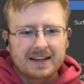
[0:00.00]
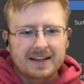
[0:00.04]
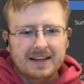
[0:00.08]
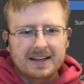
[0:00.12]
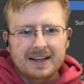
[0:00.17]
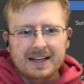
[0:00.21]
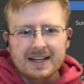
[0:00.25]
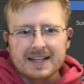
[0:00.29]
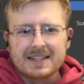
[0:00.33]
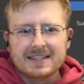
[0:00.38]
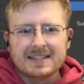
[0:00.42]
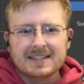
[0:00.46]

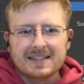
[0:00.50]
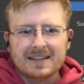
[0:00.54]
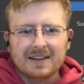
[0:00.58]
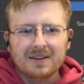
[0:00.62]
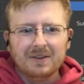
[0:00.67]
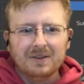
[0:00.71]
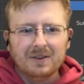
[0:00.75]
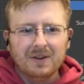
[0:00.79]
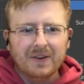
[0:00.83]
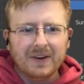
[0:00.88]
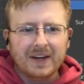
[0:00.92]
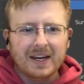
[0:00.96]
it's
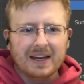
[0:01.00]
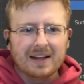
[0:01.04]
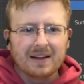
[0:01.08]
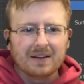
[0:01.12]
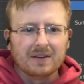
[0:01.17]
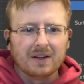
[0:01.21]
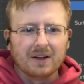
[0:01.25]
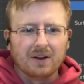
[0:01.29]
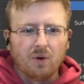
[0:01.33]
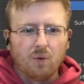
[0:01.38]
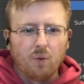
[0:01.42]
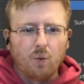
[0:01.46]
still looking a
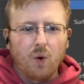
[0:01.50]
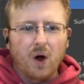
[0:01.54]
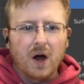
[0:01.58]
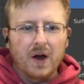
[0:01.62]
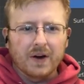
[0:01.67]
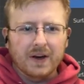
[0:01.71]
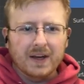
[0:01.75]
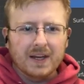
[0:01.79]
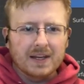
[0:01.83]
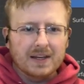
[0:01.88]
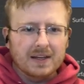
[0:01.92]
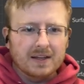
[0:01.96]
little
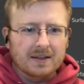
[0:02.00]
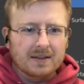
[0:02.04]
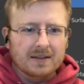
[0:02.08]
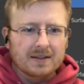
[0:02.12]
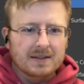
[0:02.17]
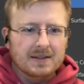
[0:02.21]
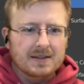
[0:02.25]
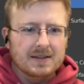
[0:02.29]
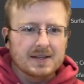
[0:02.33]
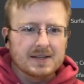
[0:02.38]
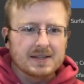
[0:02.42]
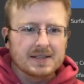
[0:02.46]
wonky.
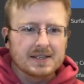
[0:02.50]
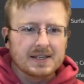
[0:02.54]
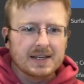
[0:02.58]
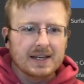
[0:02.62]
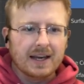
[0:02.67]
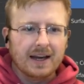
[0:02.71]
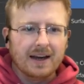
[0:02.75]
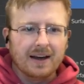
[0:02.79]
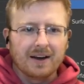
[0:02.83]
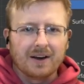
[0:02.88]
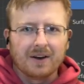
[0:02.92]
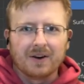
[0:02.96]
Do you see
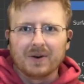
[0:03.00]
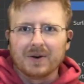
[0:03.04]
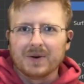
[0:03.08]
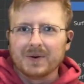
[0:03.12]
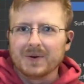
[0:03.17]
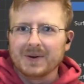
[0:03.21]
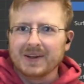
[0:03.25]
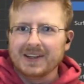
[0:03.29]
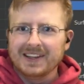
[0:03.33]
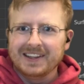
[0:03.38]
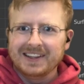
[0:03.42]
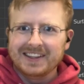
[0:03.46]

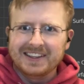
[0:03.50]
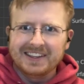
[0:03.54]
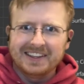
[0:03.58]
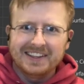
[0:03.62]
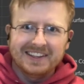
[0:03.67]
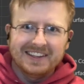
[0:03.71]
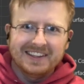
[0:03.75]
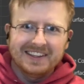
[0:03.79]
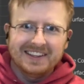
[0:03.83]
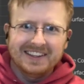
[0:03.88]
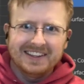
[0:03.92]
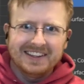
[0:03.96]
how
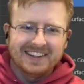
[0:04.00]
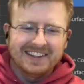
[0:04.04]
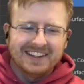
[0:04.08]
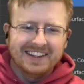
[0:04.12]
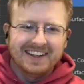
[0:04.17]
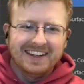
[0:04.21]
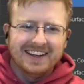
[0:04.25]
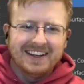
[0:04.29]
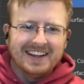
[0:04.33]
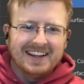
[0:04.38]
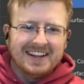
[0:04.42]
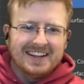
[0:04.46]

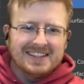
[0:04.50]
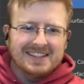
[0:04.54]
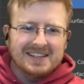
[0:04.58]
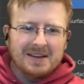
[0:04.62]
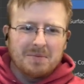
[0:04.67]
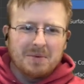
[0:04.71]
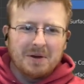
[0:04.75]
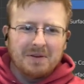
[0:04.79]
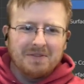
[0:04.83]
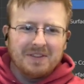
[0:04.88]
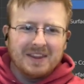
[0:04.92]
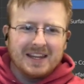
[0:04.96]

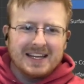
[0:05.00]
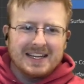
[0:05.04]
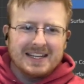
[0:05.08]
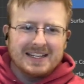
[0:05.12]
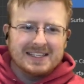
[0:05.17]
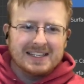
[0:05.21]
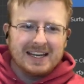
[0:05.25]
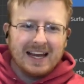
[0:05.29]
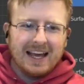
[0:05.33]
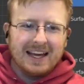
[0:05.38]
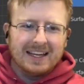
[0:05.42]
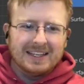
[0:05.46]
some of
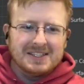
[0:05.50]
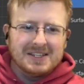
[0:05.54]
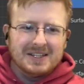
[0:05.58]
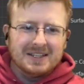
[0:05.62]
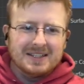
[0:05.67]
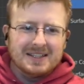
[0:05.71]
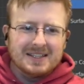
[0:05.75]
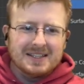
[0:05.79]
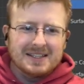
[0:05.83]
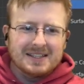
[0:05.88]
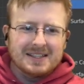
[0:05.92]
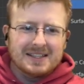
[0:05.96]
these
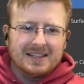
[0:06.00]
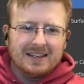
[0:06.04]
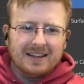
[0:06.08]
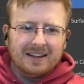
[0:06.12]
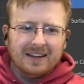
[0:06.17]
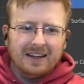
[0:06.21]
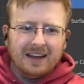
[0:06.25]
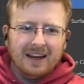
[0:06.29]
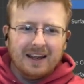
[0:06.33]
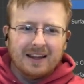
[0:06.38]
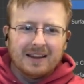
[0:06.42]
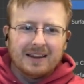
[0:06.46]
edges
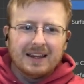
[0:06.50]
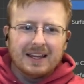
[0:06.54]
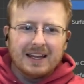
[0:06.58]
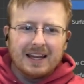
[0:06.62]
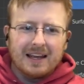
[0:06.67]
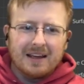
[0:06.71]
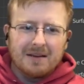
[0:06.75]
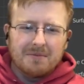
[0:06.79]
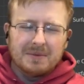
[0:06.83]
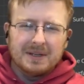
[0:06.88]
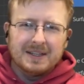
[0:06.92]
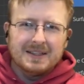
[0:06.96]
in
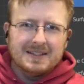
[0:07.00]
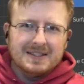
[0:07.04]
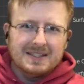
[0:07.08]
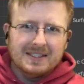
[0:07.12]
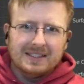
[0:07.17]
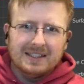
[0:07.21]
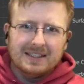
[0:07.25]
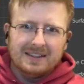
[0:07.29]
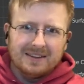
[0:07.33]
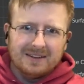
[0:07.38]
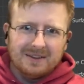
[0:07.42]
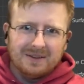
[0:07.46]
the
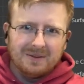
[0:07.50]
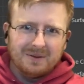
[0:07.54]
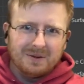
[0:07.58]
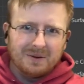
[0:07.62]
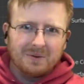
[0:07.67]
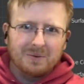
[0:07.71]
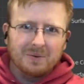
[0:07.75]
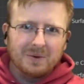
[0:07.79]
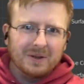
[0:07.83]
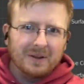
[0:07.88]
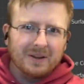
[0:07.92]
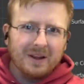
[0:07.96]
image
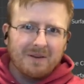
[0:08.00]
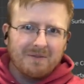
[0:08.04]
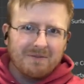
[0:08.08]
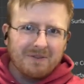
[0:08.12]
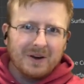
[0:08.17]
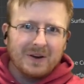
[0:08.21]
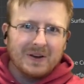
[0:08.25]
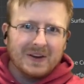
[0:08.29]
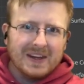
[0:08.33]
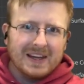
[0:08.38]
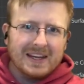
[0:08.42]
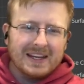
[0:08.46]
look really
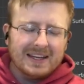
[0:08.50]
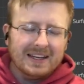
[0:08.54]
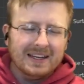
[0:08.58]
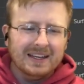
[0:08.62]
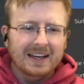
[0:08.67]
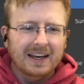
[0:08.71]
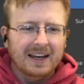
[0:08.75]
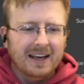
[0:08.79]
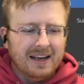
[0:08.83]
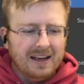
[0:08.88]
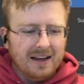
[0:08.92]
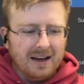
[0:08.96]
funky?
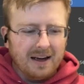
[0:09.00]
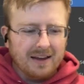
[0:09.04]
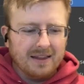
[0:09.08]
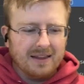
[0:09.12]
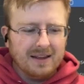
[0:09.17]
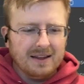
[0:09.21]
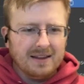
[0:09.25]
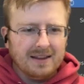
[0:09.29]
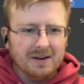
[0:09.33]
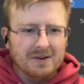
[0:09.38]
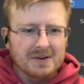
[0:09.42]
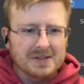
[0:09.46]
I
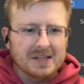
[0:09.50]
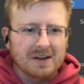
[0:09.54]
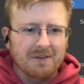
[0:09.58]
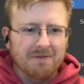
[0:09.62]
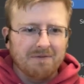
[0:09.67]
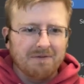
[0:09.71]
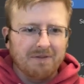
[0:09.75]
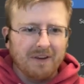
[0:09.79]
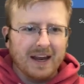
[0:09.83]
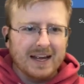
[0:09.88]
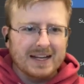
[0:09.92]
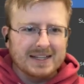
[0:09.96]
think there's a
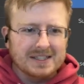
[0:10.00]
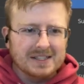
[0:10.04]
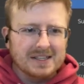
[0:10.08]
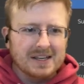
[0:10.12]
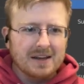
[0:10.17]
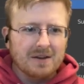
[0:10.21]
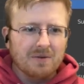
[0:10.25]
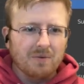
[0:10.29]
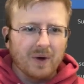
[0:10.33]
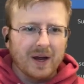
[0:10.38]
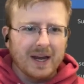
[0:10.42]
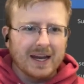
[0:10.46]

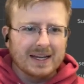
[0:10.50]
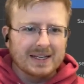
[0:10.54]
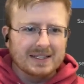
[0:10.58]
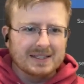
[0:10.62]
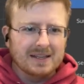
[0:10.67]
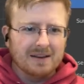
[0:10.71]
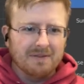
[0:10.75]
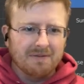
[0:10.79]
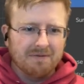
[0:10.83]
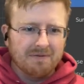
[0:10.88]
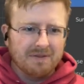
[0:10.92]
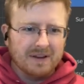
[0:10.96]
fancy way
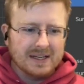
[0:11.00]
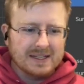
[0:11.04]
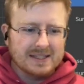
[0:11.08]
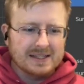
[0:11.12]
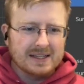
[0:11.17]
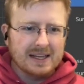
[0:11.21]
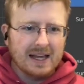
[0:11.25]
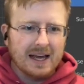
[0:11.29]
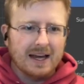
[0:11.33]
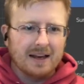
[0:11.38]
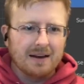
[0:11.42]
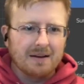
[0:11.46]
to fix
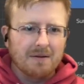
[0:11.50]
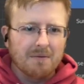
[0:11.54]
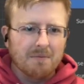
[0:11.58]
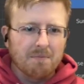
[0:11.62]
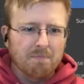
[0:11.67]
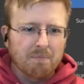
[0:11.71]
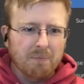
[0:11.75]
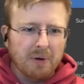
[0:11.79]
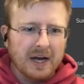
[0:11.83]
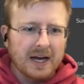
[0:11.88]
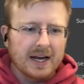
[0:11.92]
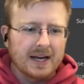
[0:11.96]
that,
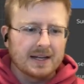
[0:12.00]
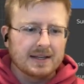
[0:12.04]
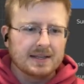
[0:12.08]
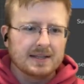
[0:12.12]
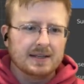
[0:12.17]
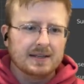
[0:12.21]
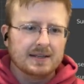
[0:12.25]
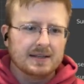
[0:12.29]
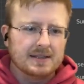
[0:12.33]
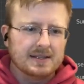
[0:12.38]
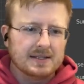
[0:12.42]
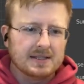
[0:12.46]
but
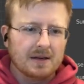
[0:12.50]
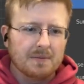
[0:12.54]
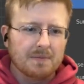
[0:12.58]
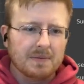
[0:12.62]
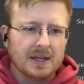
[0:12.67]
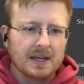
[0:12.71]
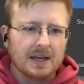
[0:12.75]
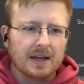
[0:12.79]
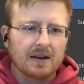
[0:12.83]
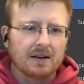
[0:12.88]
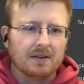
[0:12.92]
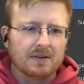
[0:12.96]

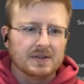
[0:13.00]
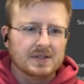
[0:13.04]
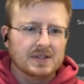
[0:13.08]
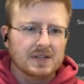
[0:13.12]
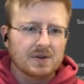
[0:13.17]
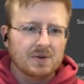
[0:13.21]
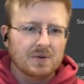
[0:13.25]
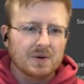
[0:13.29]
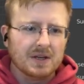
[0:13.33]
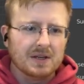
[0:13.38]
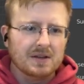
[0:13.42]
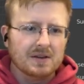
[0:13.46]
something else
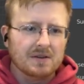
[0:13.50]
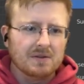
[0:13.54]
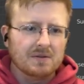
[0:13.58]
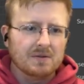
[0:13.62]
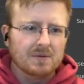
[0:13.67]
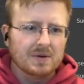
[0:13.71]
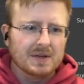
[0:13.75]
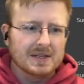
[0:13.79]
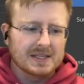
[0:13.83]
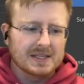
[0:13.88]
you can do is